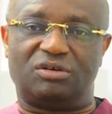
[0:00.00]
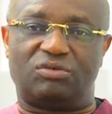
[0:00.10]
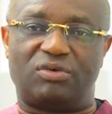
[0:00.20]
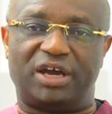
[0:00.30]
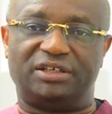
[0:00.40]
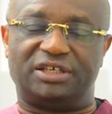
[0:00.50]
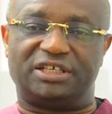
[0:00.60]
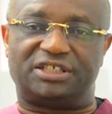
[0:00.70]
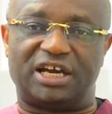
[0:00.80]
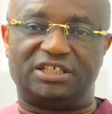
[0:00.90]
when a
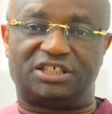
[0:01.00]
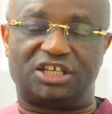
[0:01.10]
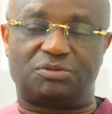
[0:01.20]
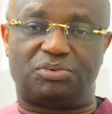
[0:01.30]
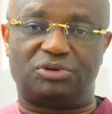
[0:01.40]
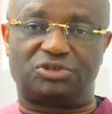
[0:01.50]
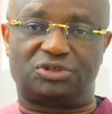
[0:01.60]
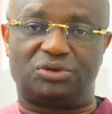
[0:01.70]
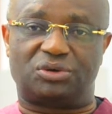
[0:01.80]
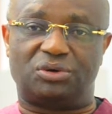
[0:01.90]
child is exposed
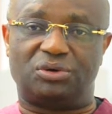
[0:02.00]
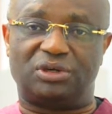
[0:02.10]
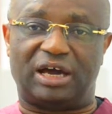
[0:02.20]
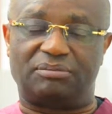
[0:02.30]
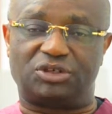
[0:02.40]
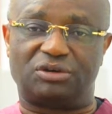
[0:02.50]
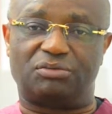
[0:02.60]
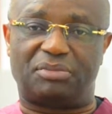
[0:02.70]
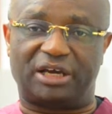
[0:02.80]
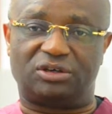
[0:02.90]
to cold, I'm talking
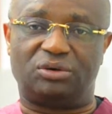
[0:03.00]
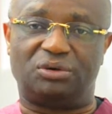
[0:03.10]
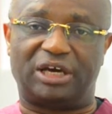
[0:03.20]
by cold,